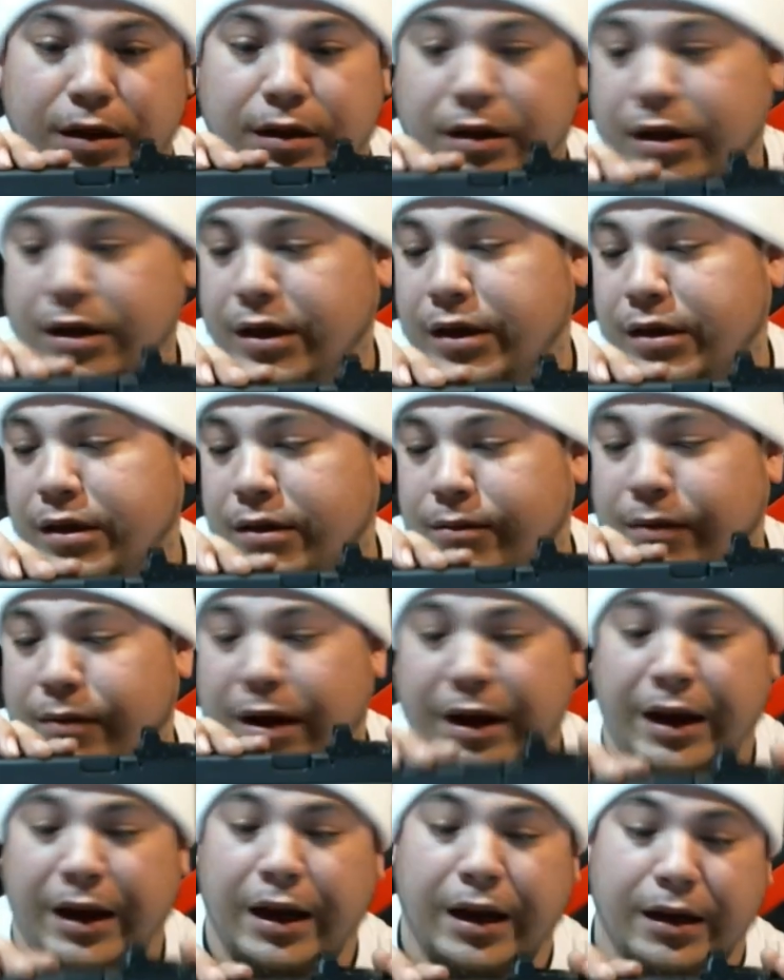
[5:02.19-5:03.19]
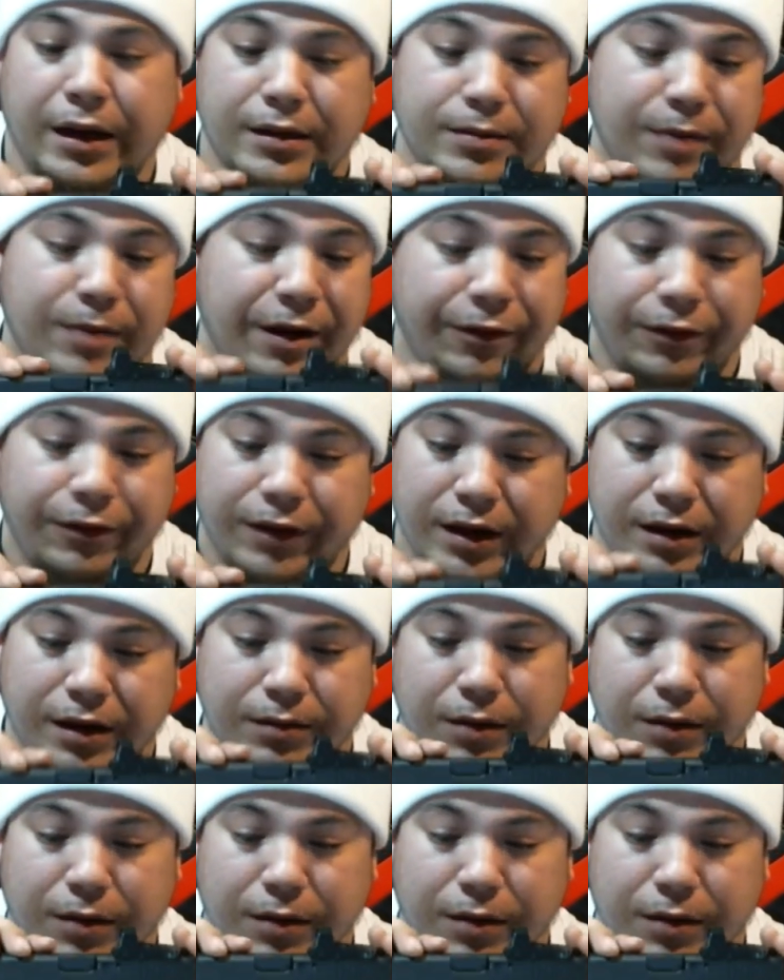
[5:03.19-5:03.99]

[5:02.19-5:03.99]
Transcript: like my hands, my feet, my